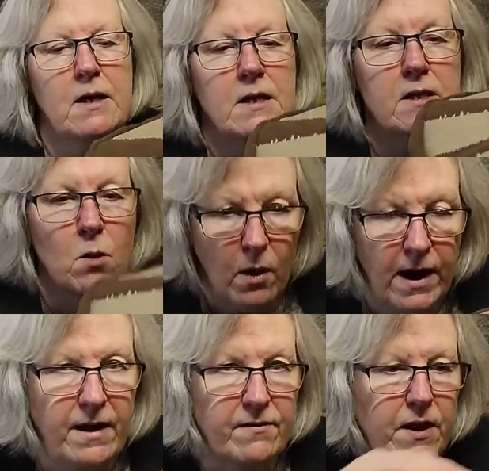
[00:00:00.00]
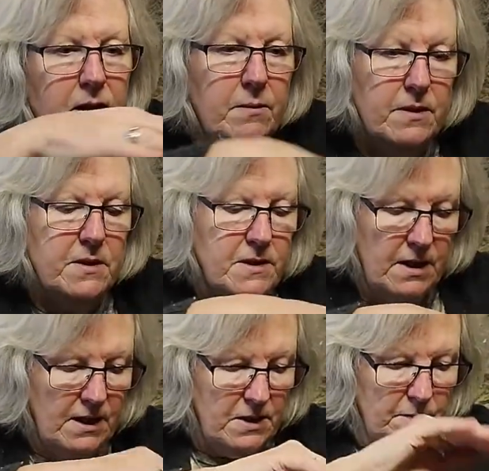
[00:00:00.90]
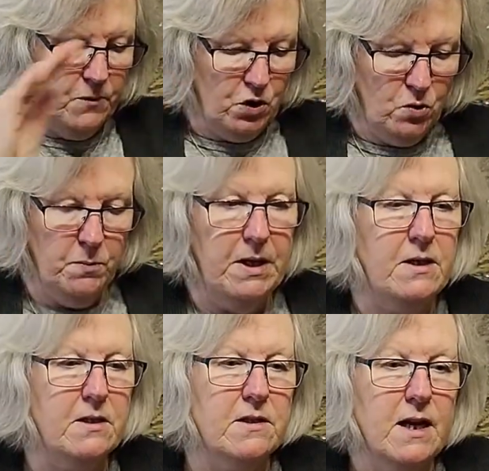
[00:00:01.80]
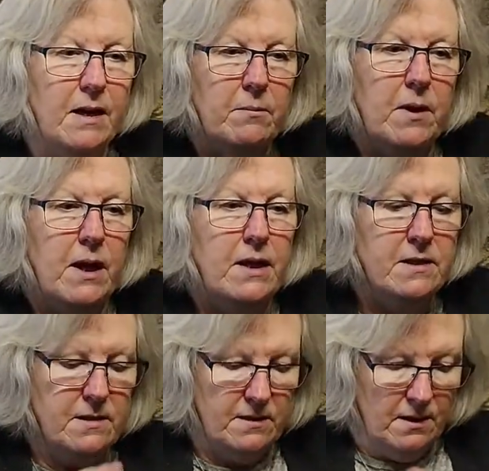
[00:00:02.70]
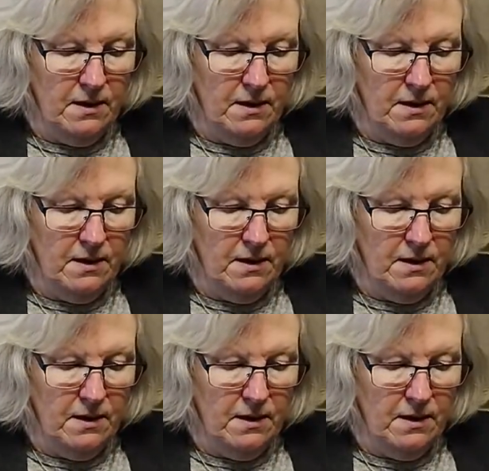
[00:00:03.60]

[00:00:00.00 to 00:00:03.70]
It's quite heavy, as I say, it should be to stay in place,